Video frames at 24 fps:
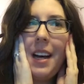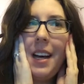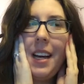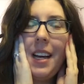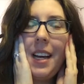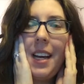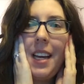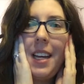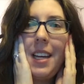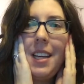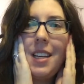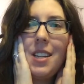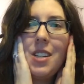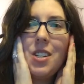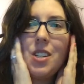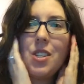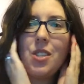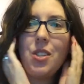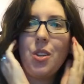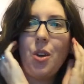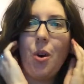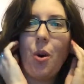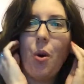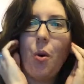Like it
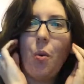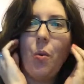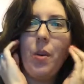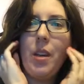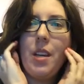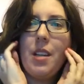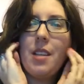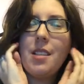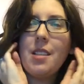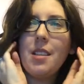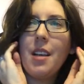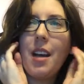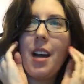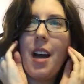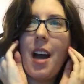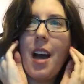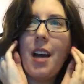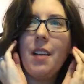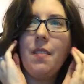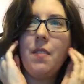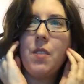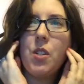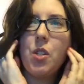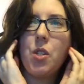just always they
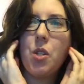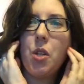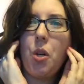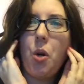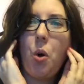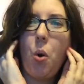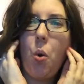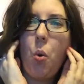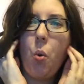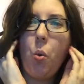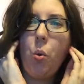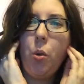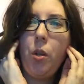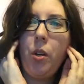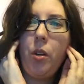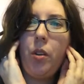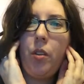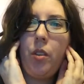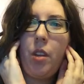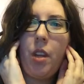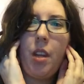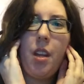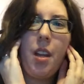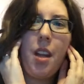kind of just look
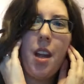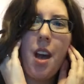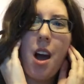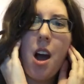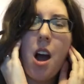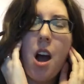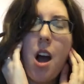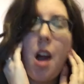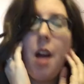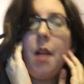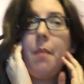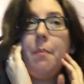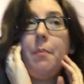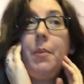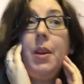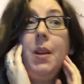older than they are.